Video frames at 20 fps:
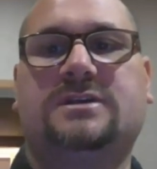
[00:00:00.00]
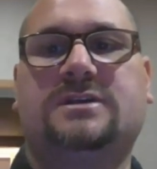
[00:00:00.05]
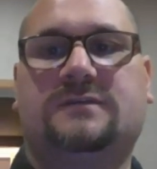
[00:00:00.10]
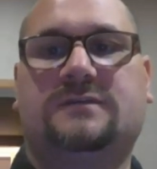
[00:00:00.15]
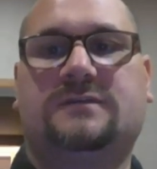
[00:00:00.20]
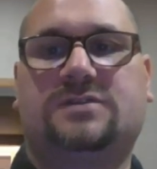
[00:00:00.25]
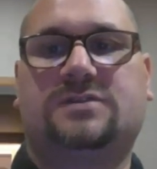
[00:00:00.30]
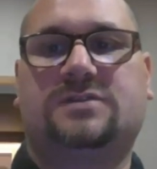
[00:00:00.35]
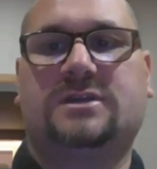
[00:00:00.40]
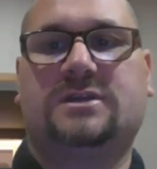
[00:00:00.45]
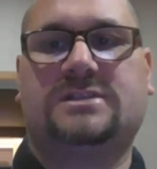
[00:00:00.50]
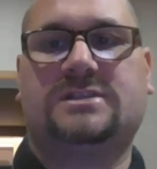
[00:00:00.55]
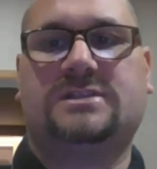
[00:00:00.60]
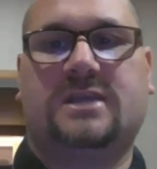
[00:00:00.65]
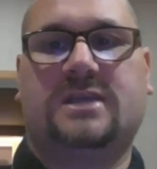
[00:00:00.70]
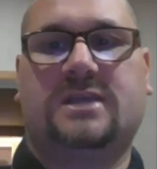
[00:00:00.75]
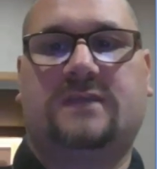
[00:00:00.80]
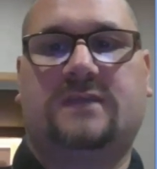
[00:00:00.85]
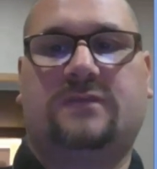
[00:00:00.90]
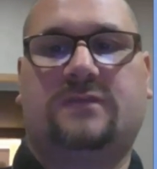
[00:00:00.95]
of trust,
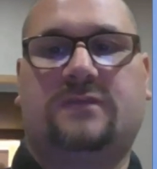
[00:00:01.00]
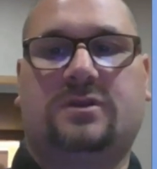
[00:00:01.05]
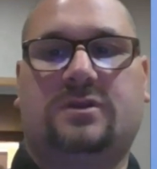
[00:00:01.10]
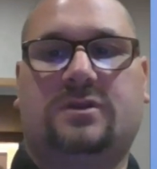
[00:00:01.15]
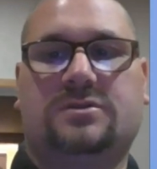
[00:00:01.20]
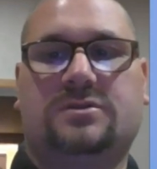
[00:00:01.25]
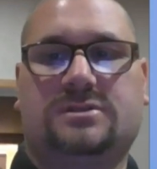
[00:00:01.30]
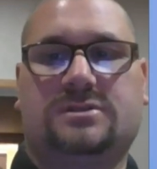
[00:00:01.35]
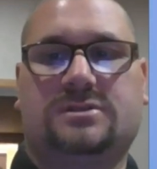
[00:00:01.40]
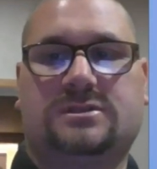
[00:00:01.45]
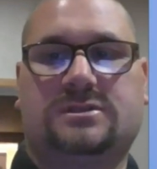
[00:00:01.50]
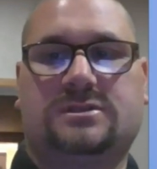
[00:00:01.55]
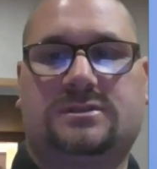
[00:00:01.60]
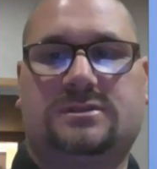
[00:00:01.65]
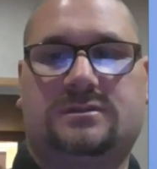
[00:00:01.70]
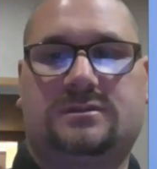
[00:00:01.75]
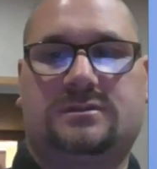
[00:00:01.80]
and foreclosures.